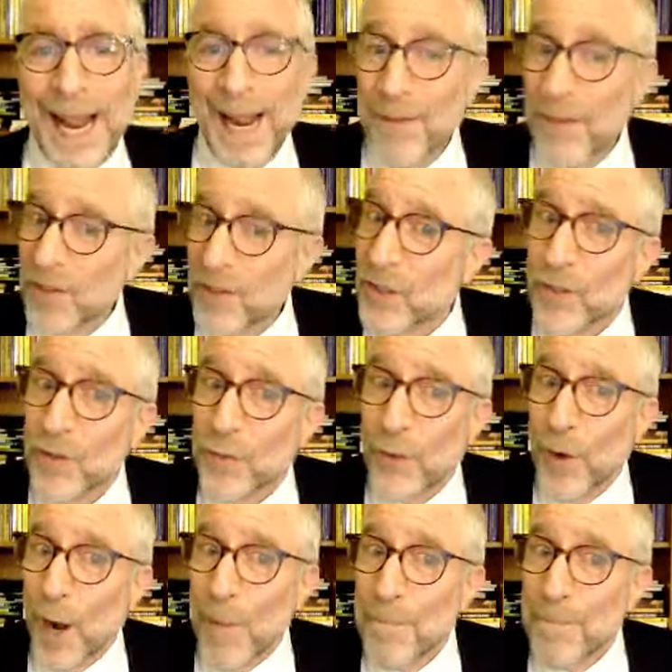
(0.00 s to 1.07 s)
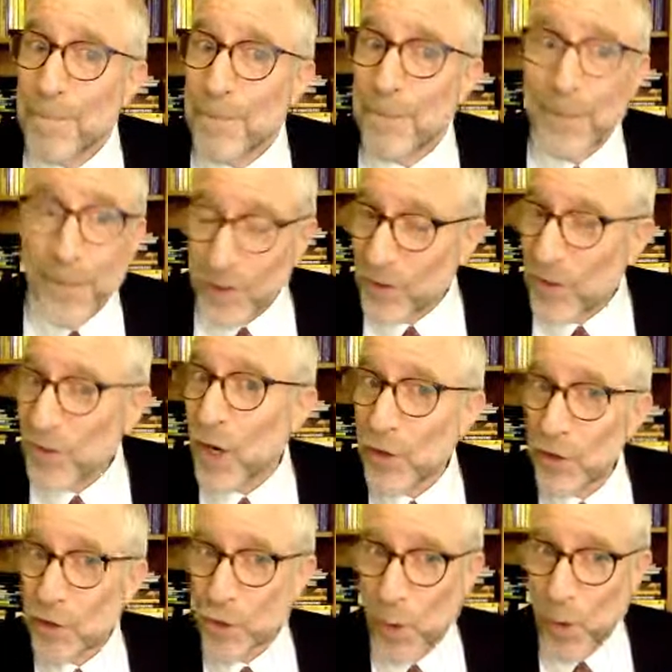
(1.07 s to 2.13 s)
and this is our
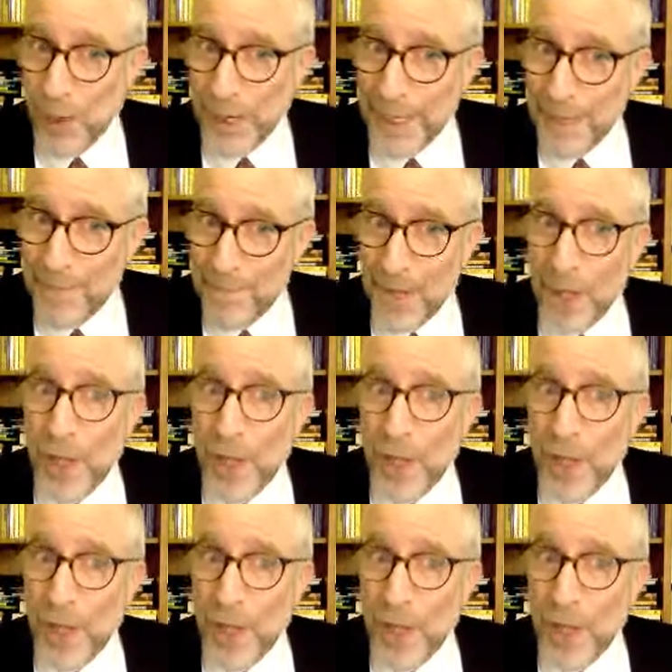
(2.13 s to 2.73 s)
story,